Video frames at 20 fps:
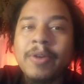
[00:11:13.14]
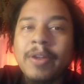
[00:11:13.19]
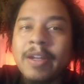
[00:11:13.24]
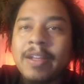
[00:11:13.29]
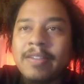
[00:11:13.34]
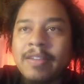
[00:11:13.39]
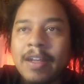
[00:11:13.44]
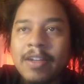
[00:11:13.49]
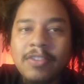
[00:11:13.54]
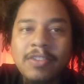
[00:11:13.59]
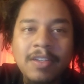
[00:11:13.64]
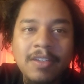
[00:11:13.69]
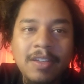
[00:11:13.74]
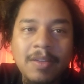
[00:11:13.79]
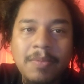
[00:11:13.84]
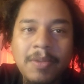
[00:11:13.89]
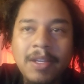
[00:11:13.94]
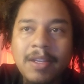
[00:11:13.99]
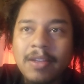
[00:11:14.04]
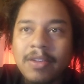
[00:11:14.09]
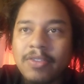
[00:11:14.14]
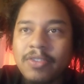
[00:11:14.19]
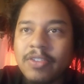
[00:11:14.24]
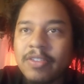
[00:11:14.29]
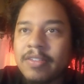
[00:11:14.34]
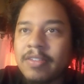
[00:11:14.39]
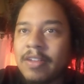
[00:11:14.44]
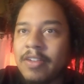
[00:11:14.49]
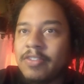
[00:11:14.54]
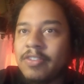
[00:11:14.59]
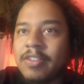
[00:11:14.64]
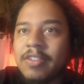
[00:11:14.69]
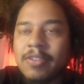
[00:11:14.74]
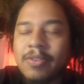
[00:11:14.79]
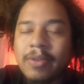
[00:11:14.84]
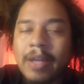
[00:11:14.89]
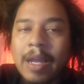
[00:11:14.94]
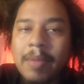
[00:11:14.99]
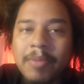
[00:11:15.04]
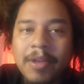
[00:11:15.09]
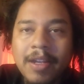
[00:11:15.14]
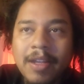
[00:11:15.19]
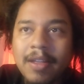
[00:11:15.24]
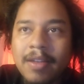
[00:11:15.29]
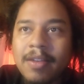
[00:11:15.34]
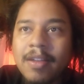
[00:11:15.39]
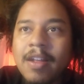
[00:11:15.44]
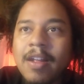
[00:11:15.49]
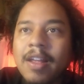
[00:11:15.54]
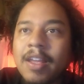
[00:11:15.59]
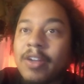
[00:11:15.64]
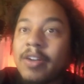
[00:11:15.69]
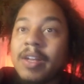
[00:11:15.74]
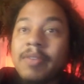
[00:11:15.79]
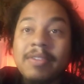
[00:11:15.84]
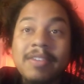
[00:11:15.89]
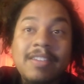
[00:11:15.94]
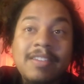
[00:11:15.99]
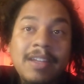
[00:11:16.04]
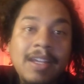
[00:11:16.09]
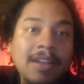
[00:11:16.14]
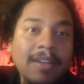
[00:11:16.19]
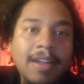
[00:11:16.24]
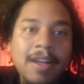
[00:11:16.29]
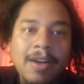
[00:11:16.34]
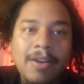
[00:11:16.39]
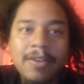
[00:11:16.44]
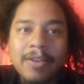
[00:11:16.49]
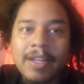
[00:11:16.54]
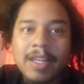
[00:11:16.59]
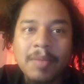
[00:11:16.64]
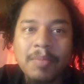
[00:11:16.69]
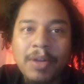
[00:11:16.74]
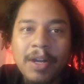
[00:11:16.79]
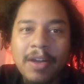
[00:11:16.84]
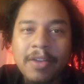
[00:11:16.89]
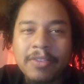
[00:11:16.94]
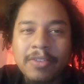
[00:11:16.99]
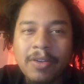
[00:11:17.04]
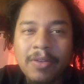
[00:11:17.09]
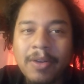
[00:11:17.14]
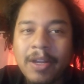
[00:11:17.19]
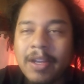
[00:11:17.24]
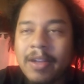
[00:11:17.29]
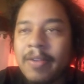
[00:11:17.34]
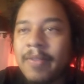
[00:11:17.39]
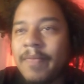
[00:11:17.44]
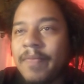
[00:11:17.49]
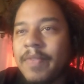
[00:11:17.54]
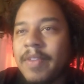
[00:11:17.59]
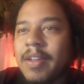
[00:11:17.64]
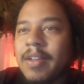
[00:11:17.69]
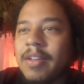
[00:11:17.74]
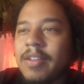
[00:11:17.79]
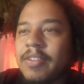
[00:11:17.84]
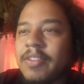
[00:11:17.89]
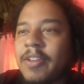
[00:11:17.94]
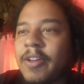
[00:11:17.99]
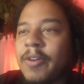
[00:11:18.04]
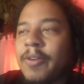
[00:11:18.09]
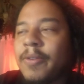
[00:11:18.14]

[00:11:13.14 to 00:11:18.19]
think about what is HTTP. It's just you type it in. You don't even see it now in the browser, right?